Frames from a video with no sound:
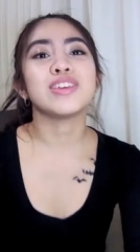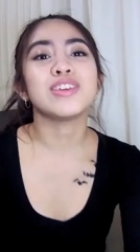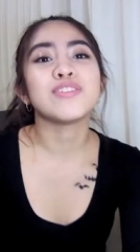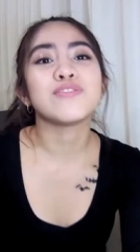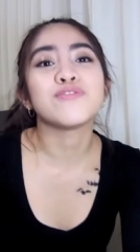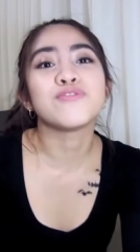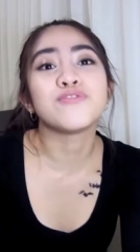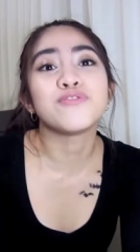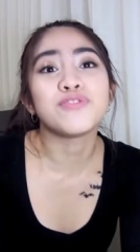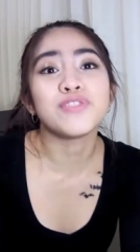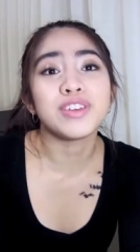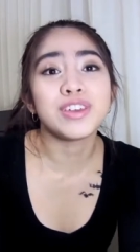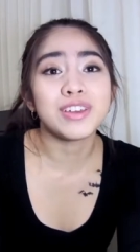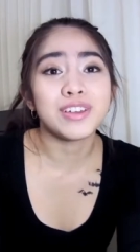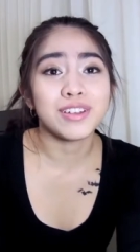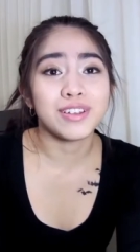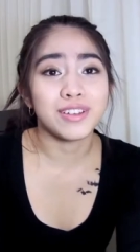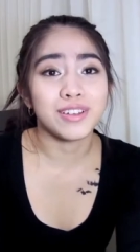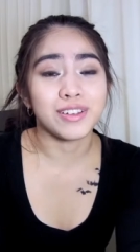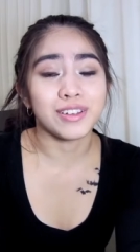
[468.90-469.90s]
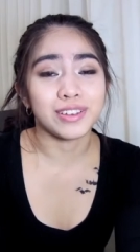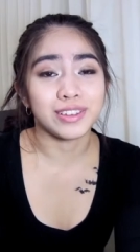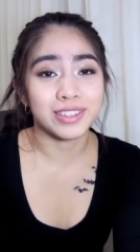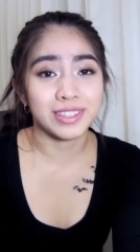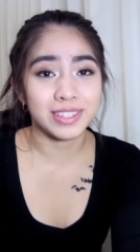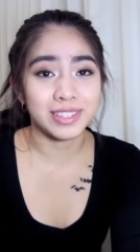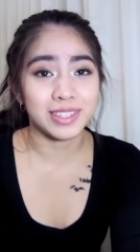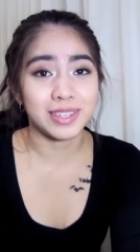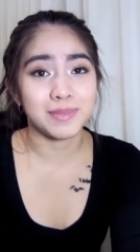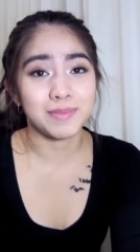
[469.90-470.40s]
The fear
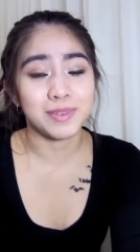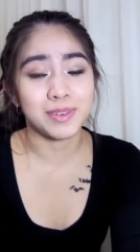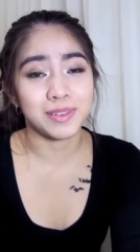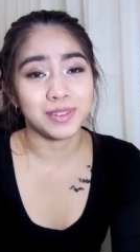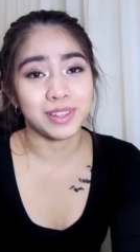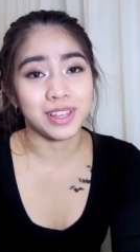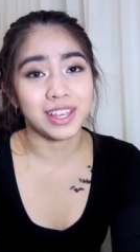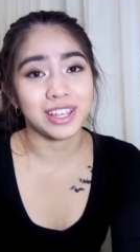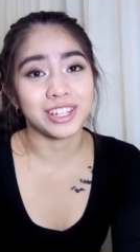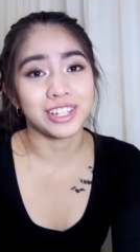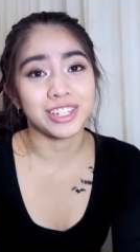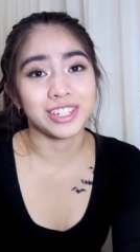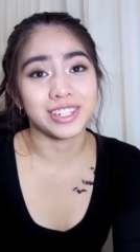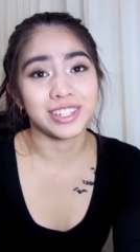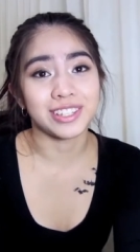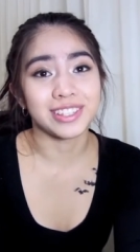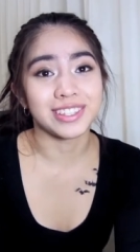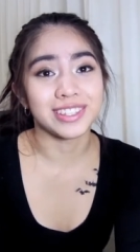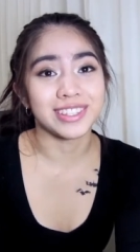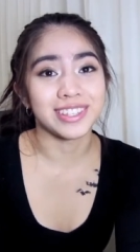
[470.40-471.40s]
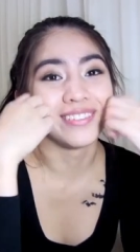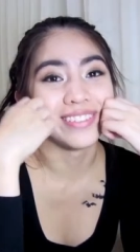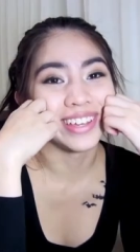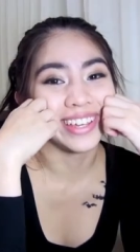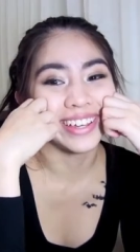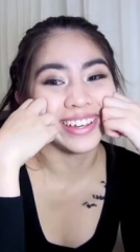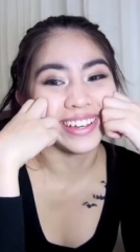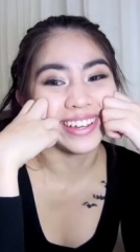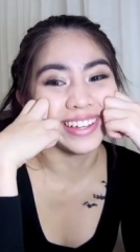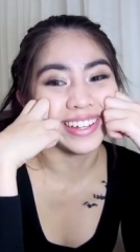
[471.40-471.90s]
simulation. Oh
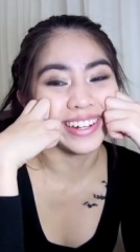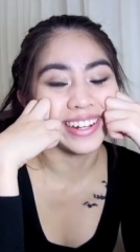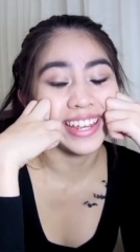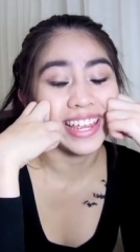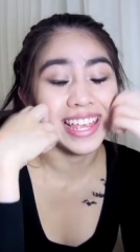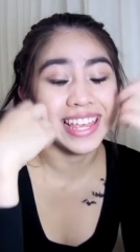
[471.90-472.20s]
my god,